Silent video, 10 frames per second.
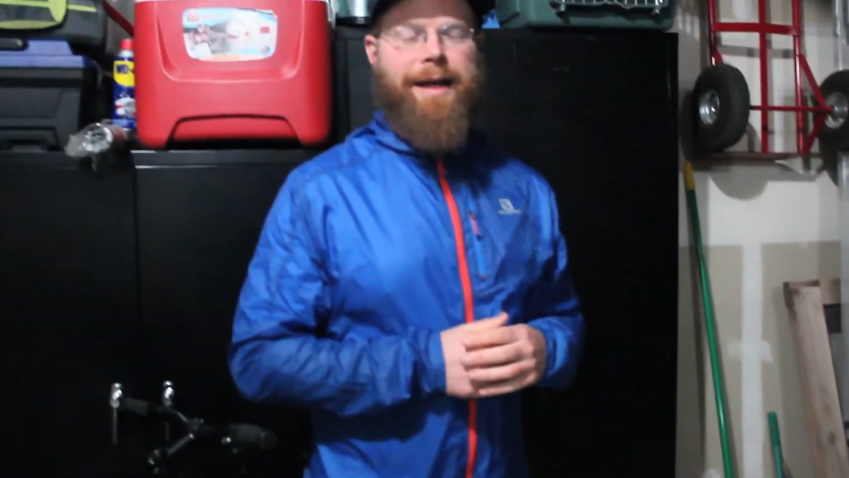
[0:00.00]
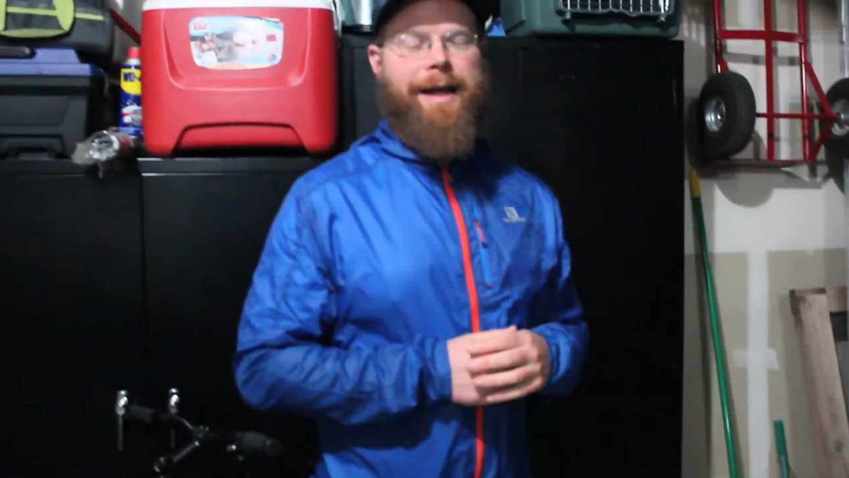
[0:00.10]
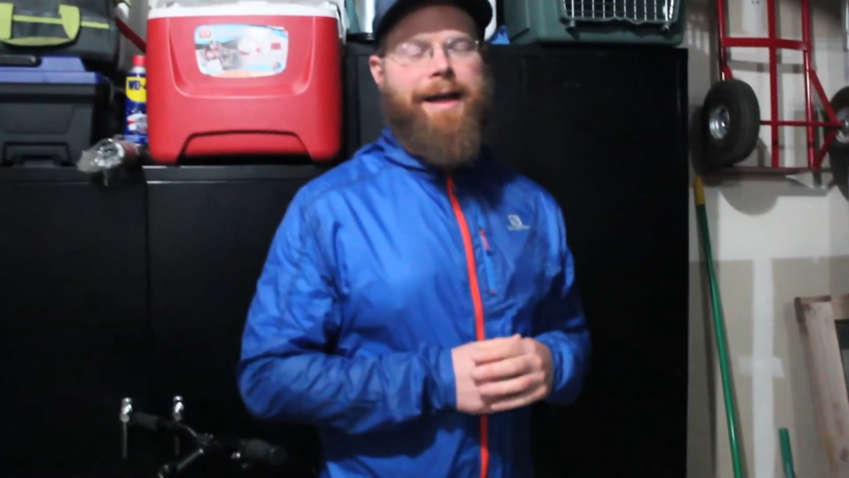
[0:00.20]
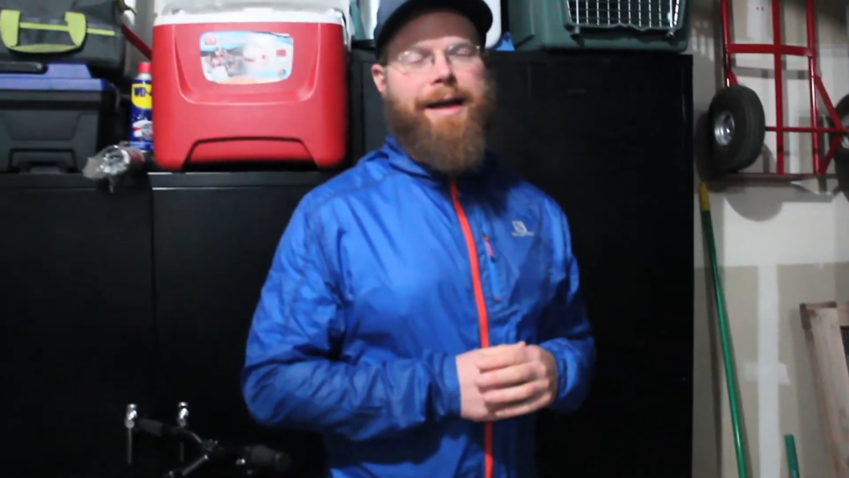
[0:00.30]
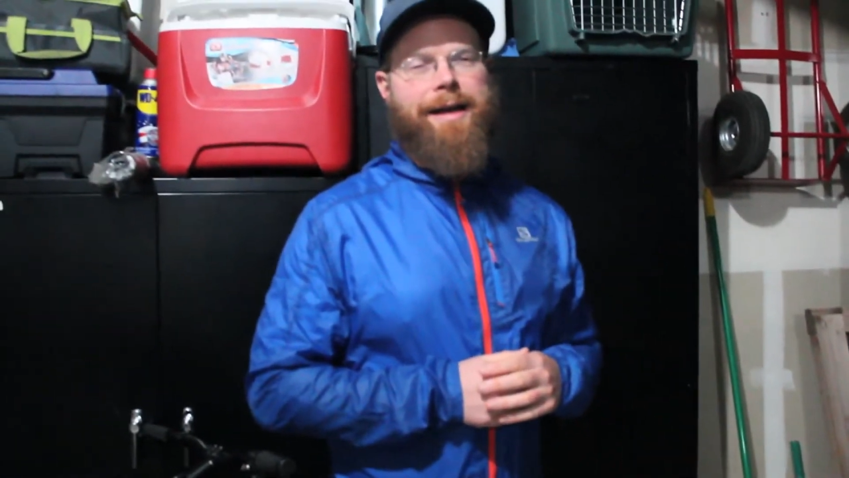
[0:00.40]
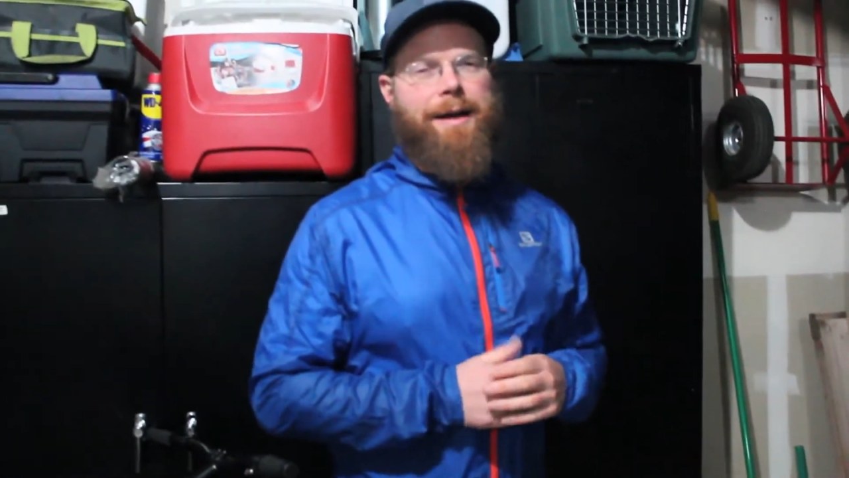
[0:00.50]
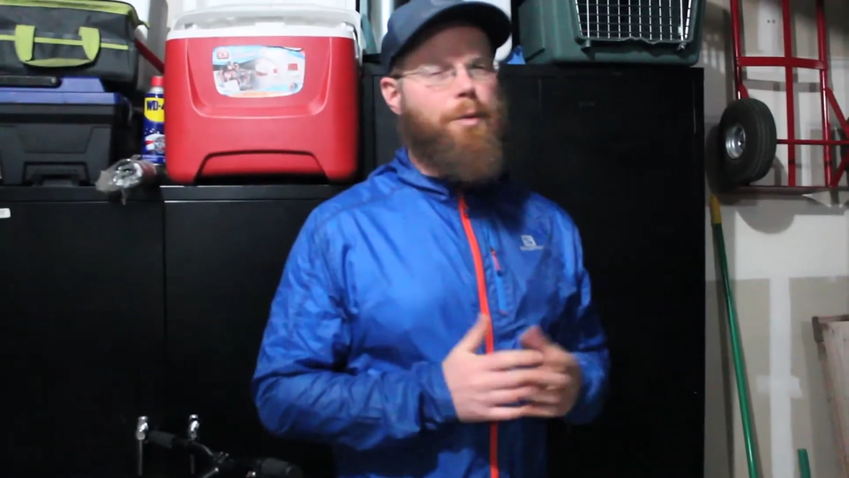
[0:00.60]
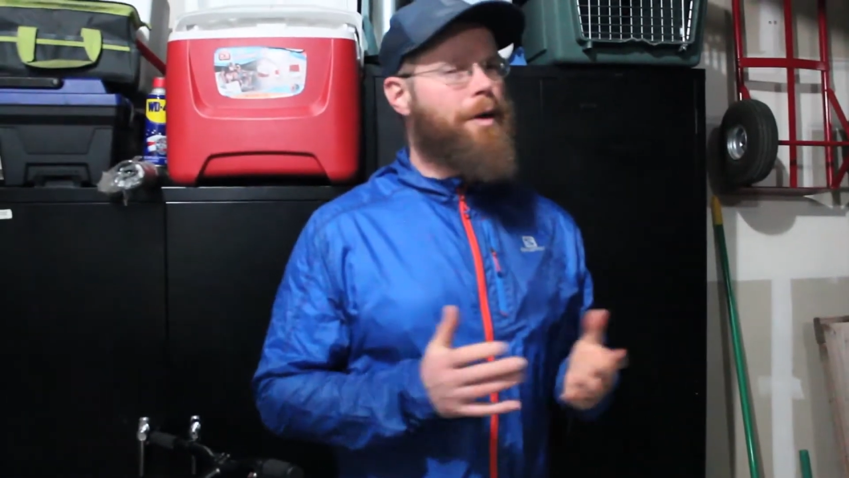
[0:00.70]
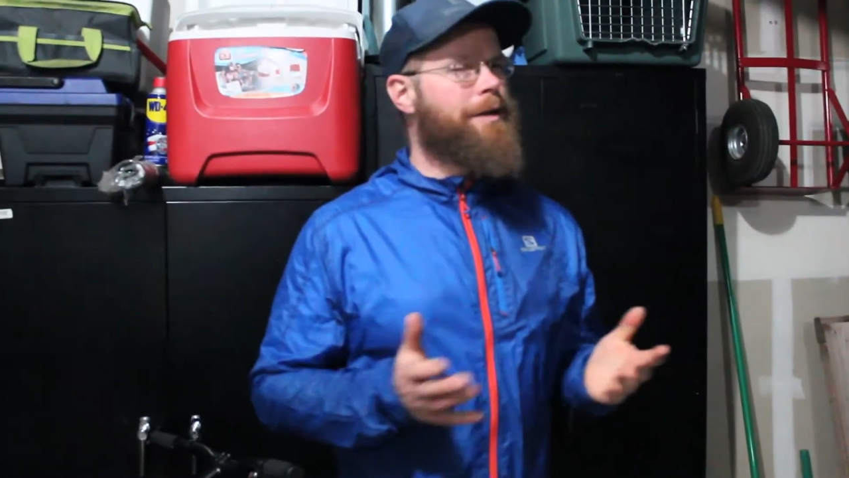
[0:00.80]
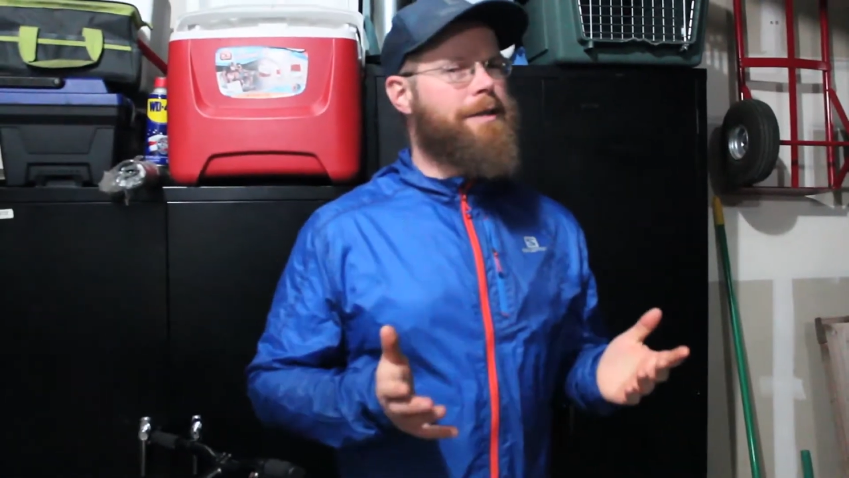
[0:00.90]
and I
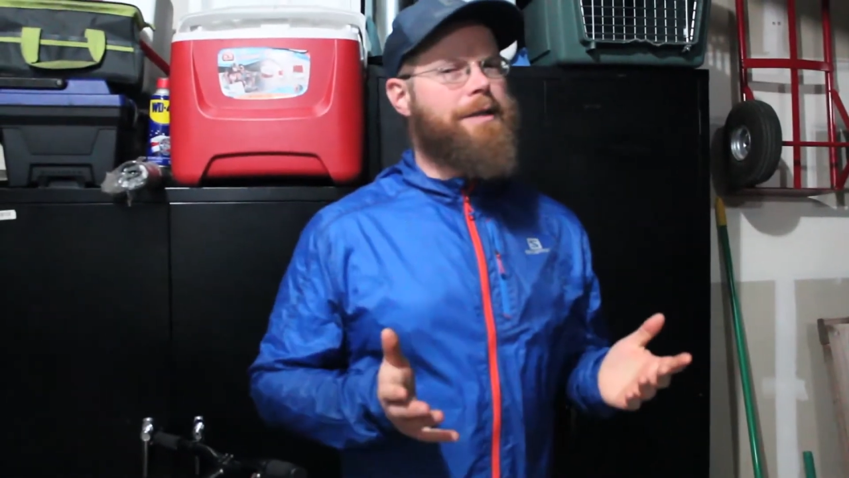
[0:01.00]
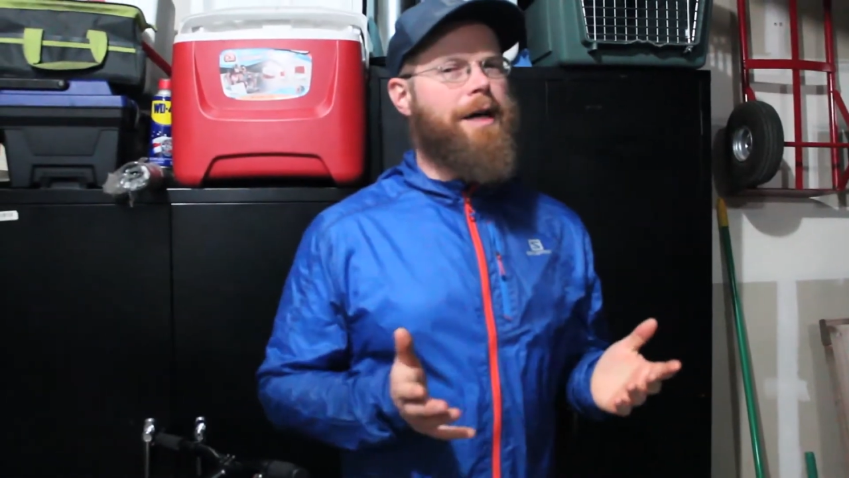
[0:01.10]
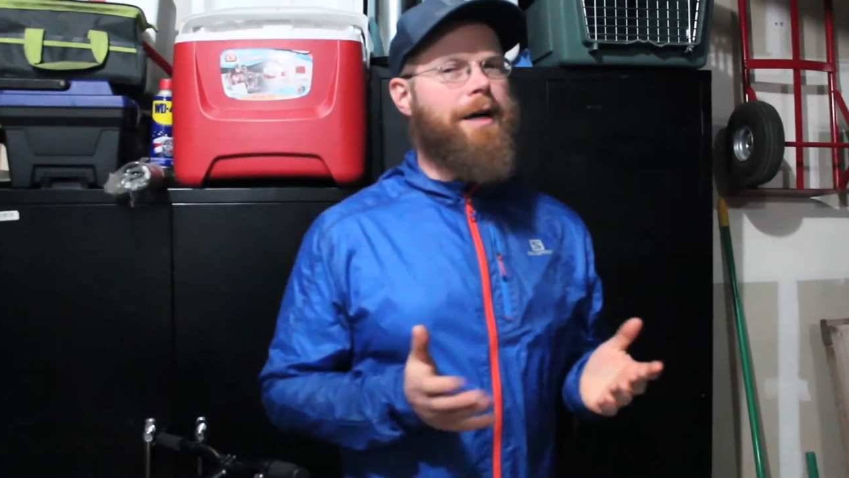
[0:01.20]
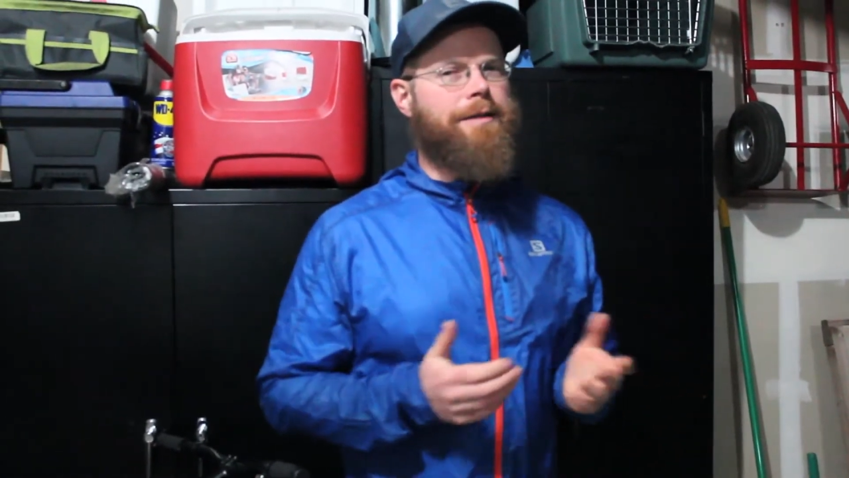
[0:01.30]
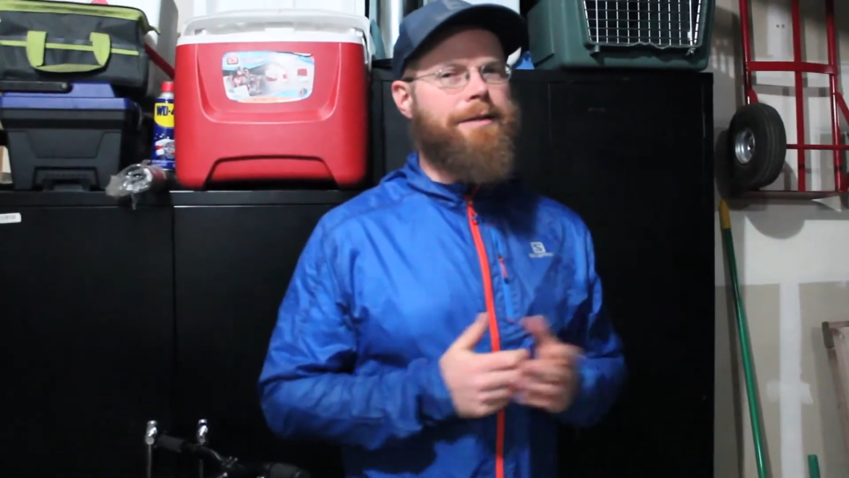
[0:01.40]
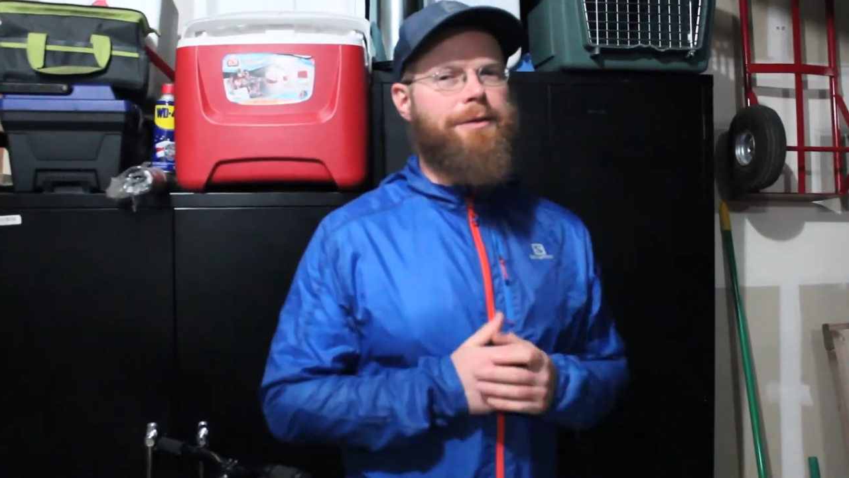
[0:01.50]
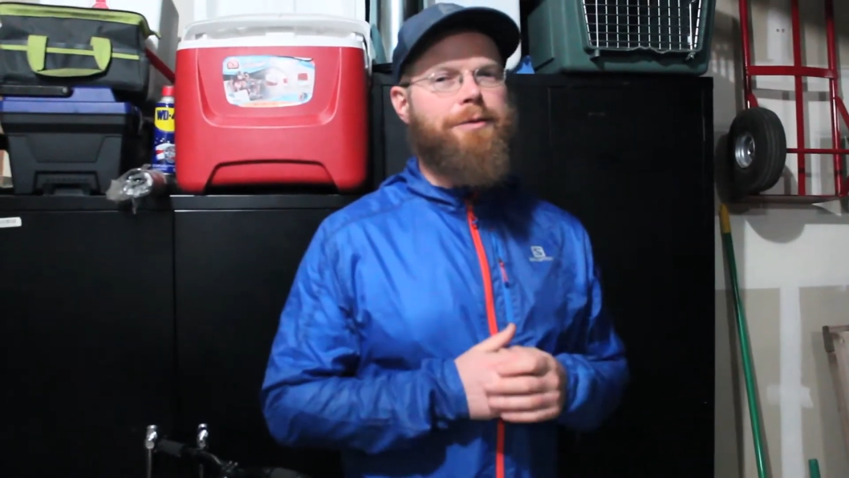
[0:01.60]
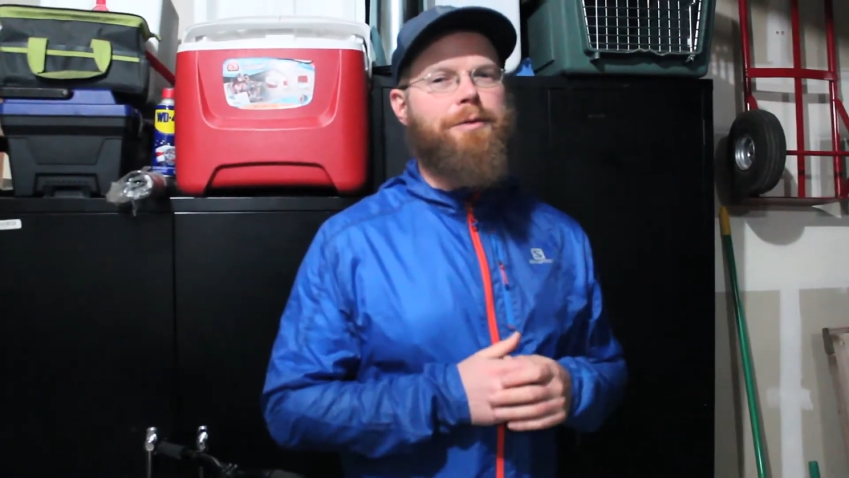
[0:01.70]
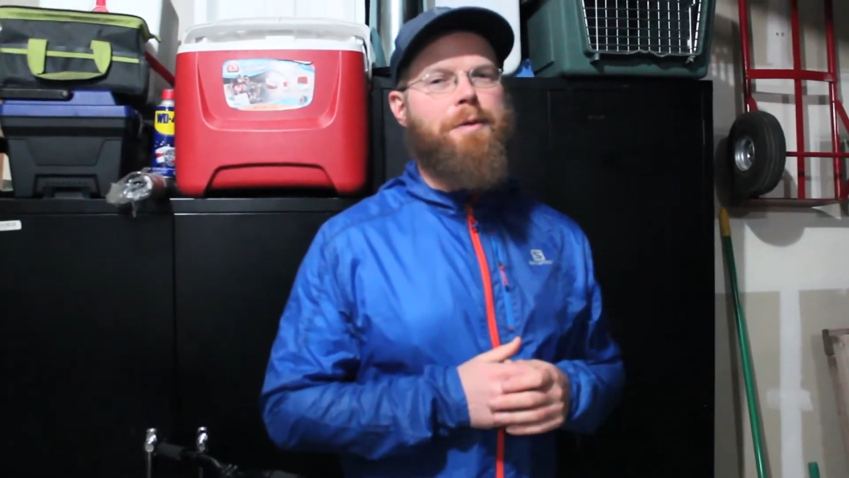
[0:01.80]
wanted to talk to you